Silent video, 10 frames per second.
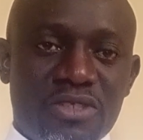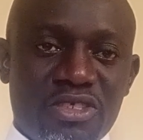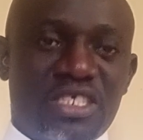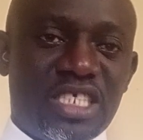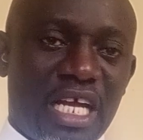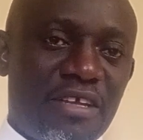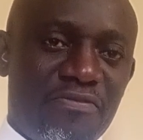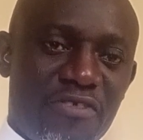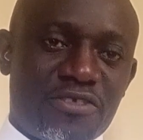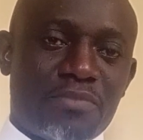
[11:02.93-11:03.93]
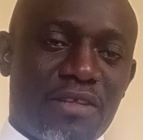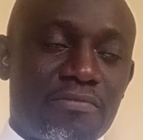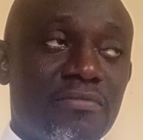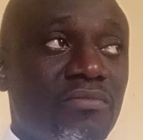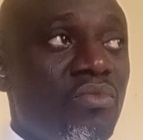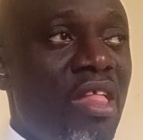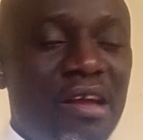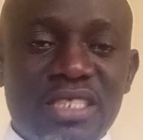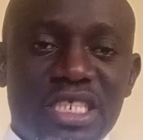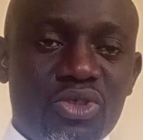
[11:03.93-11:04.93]
Judicial enforcement.
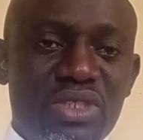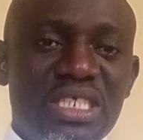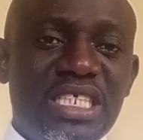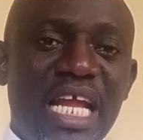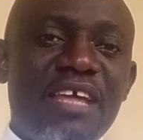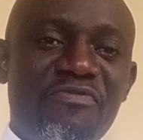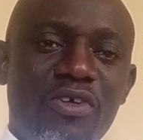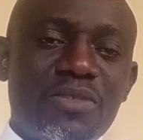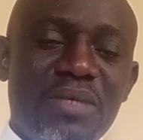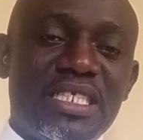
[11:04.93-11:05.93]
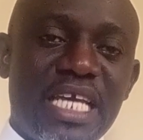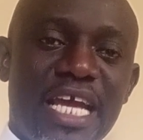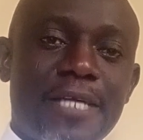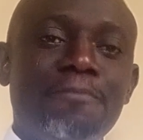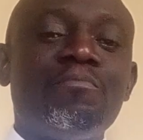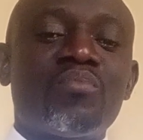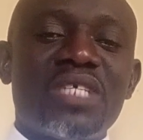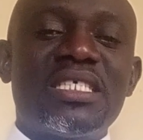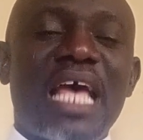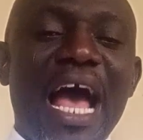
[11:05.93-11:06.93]
The judicial enforcement here
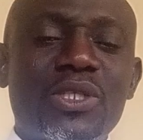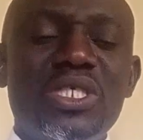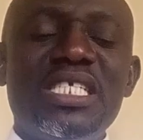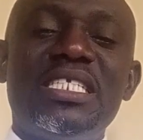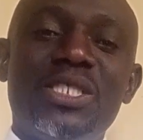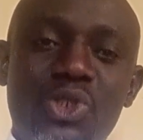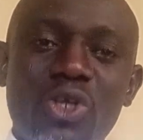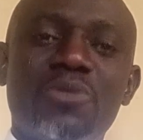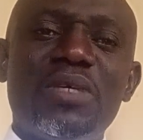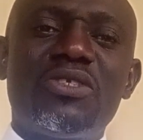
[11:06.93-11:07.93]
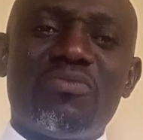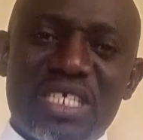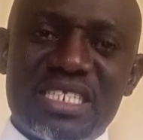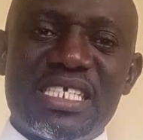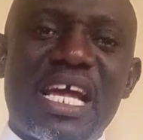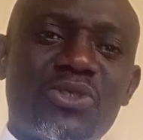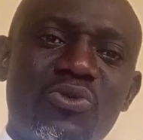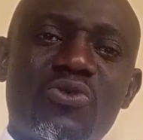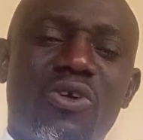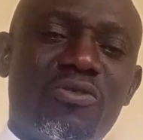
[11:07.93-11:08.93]
is actually the judgment of the
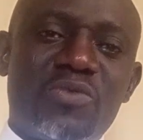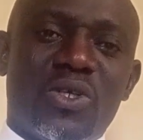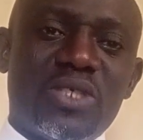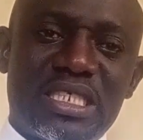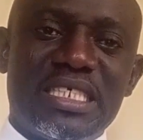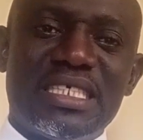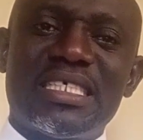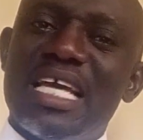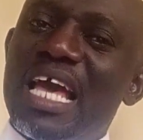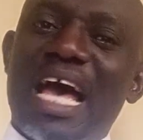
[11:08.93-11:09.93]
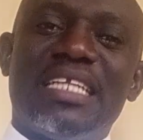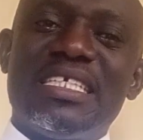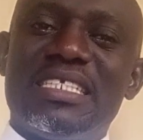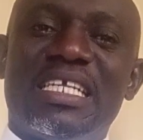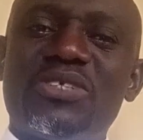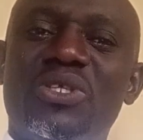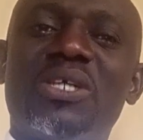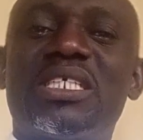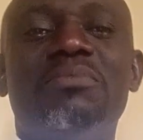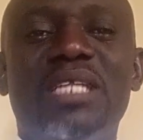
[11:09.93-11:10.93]
International Court of Justice and the
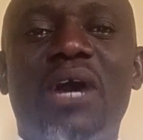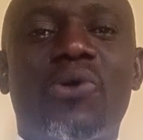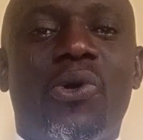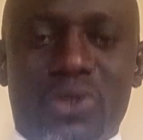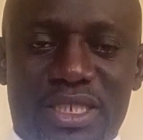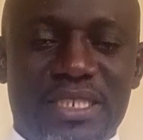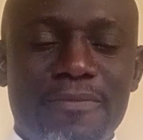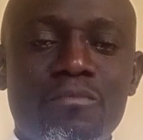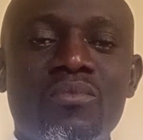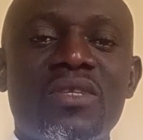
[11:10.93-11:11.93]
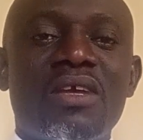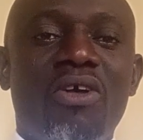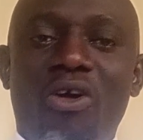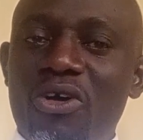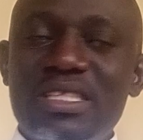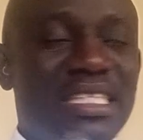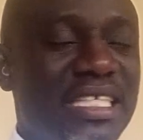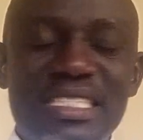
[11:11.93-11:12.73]
International Criminal Court, or the